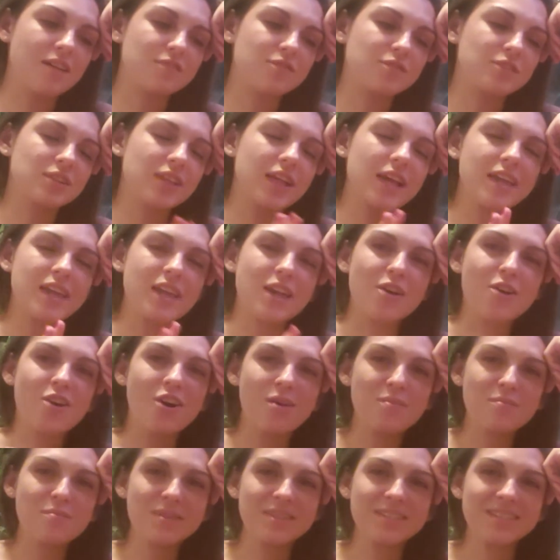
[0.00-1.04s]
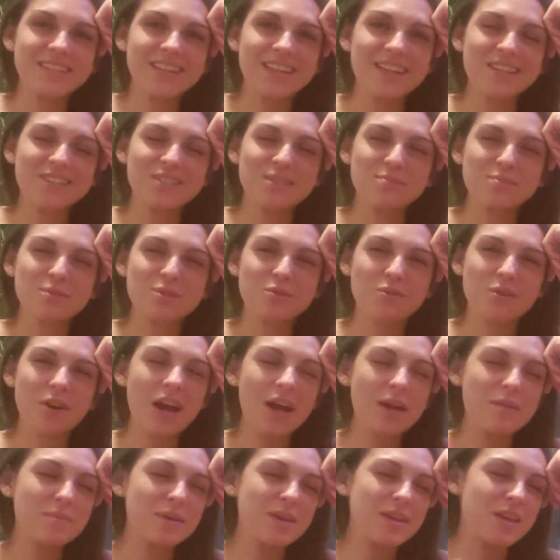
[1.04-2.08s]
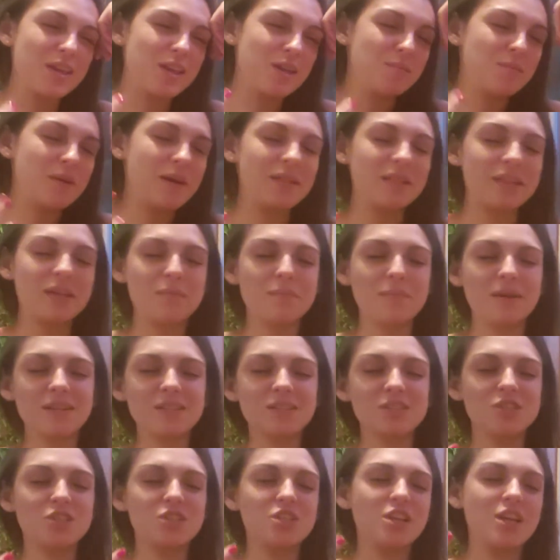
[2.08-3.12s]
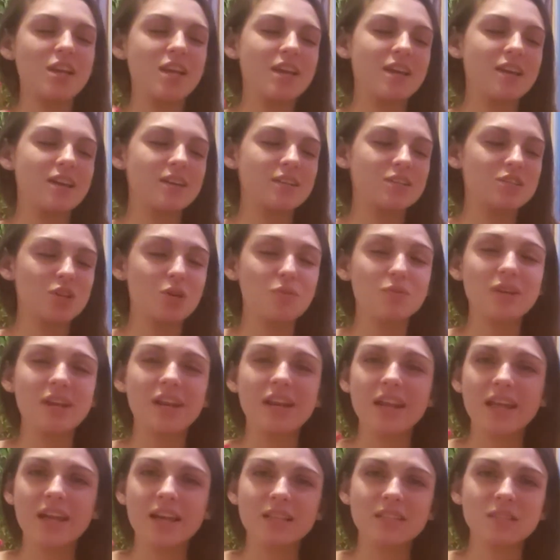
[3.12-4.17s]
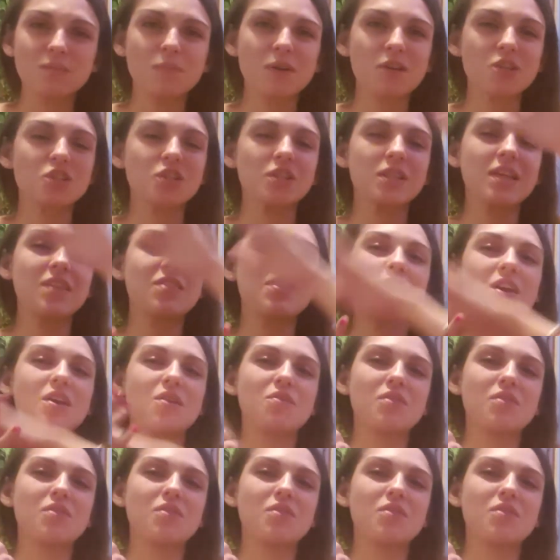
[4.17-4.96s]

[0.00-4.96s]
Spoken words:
for liking, commenting, subscribing, emailing, messaging, donating especially. Thank